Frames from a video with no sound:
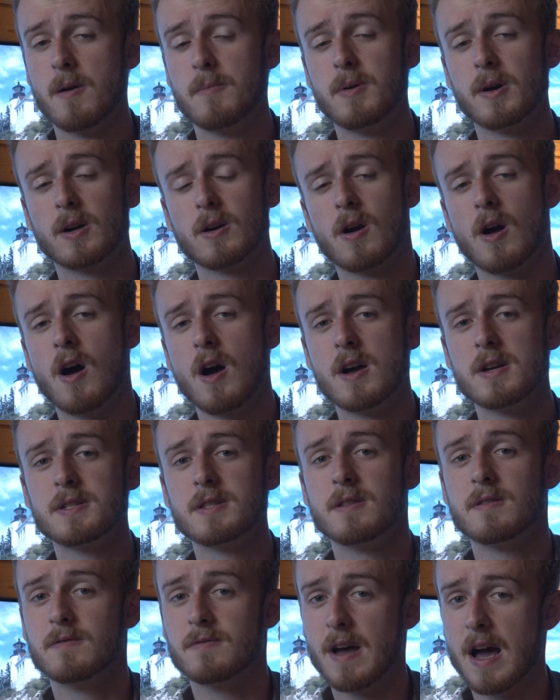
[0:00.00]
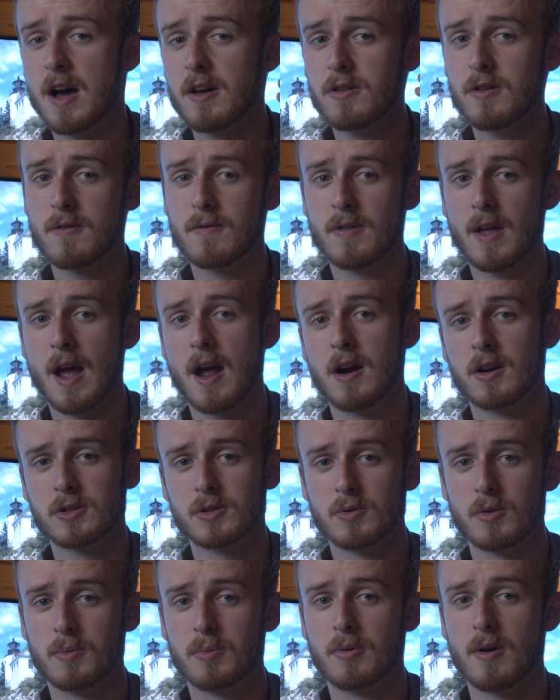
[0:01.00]
but caused the value of the
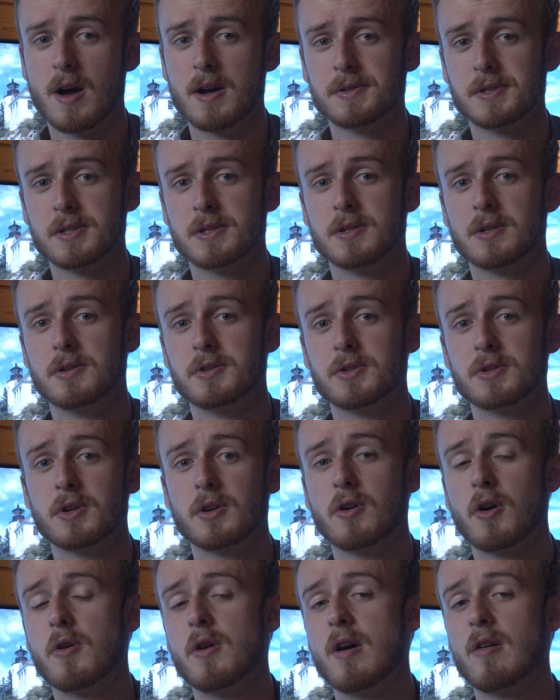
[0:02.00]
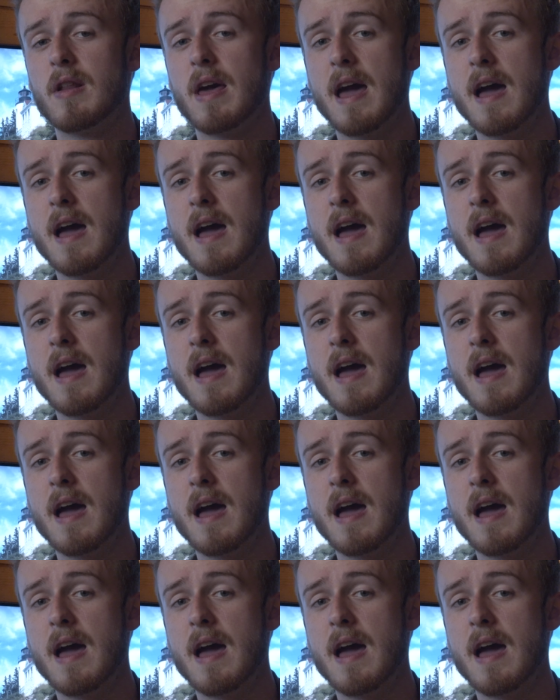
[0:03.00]
actual processors to go down